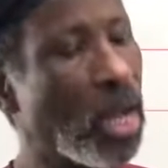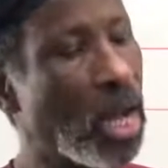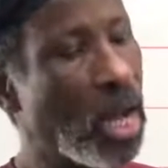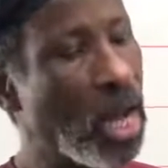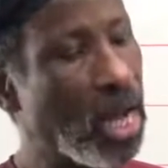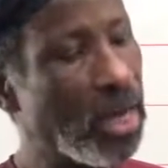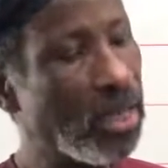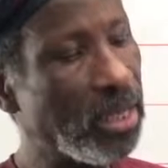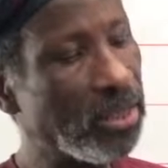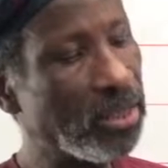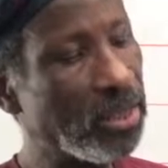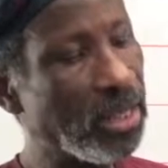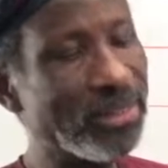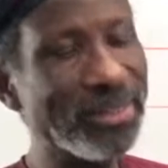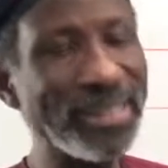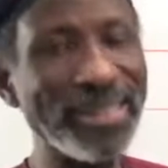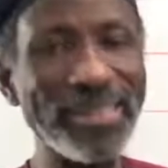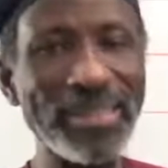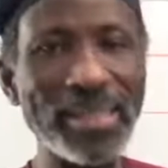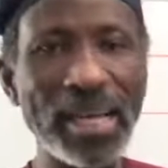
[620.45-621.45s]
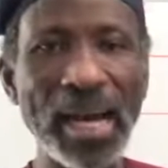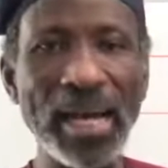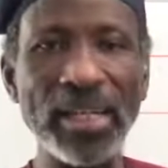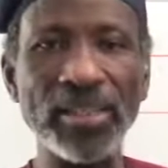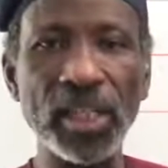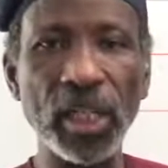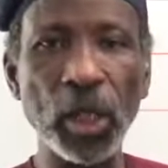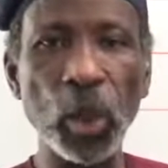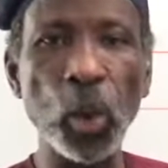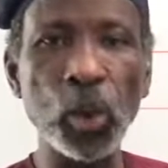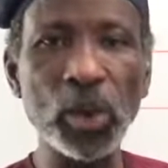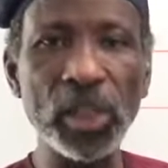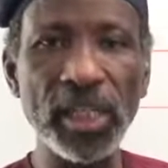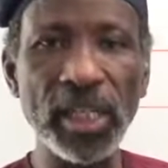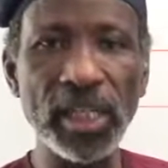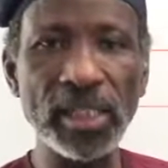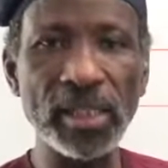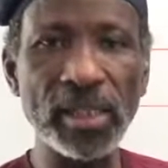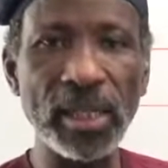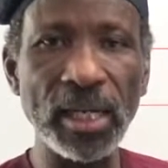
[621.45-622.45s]
And this is Za. It's a naughty
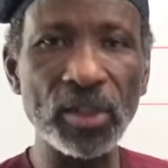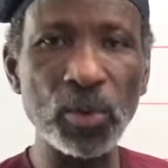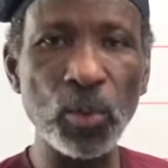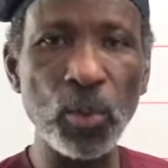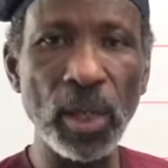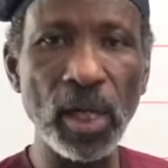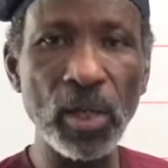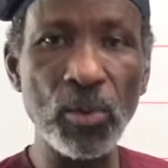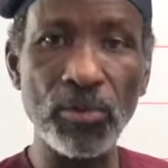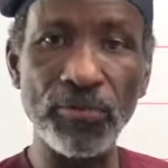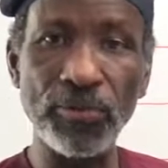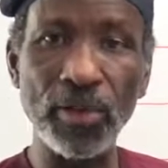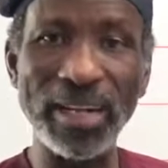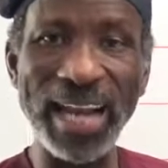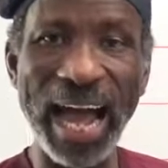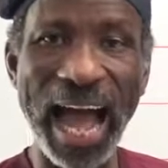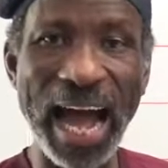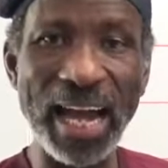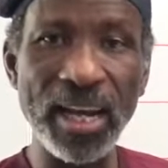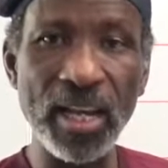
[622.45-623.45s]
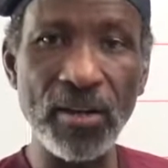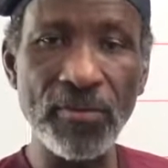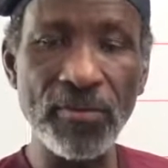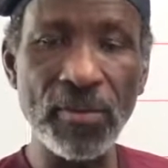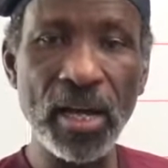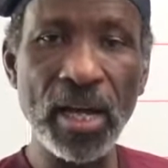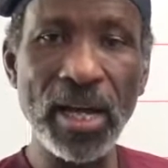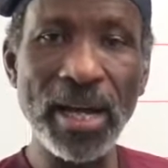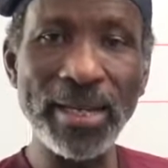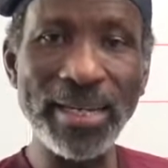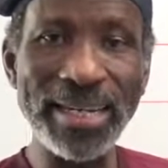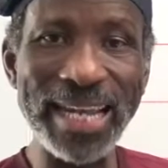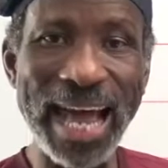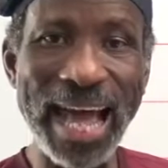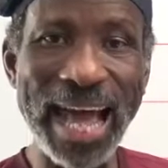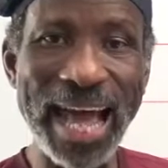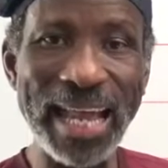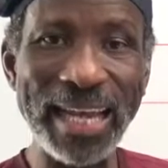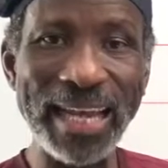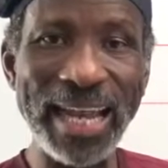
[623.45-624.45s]
letter as well. We've done Alif,
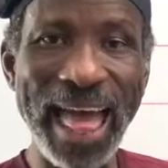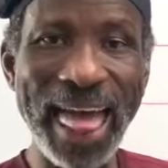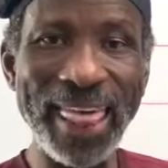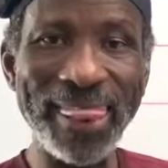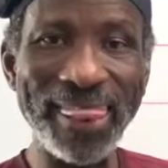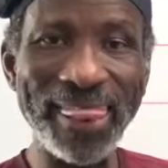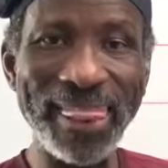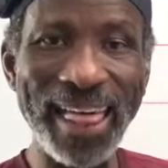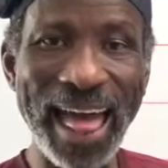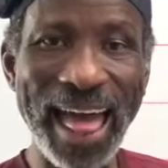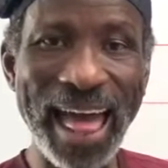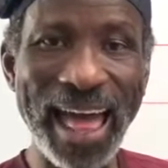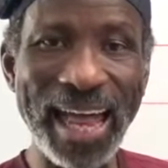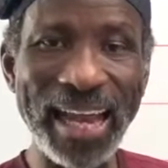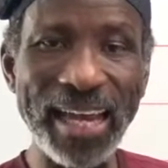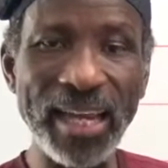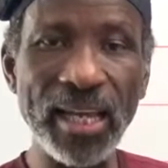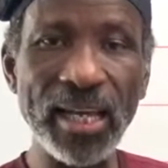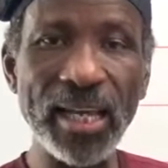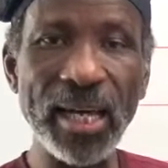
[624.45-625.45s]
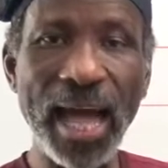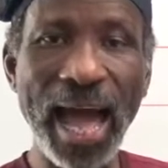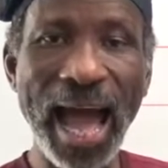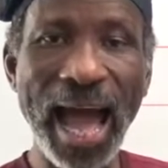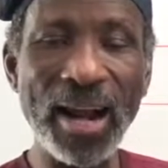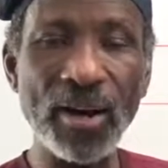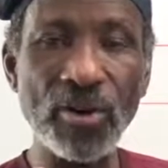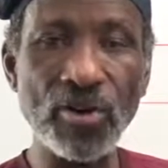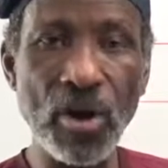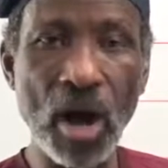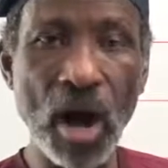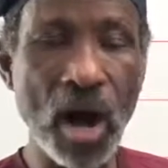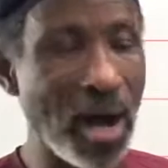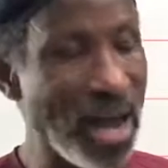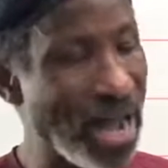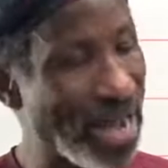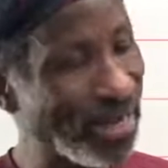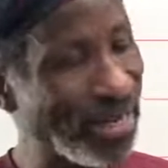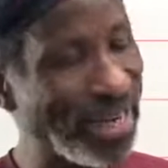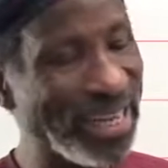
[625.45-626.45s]
Dal, Val,
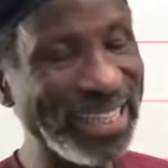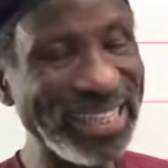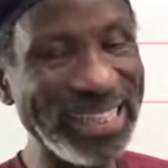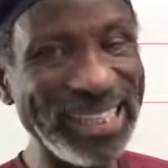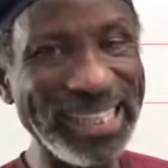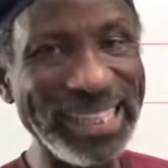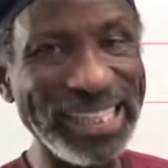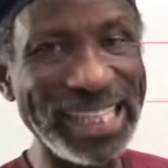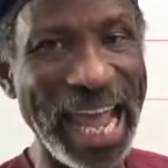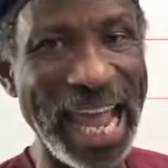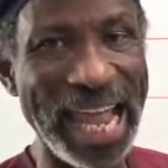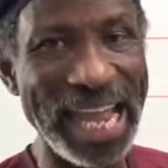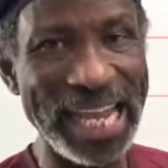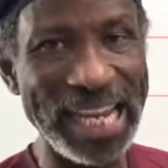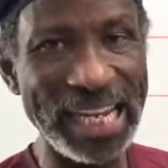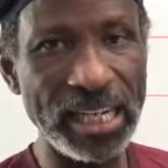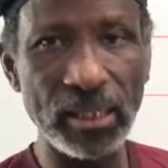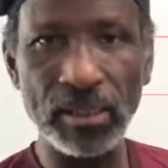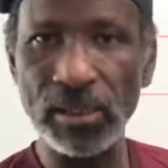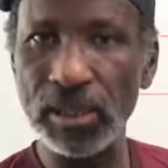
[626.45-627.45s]
Ra, and then Zain.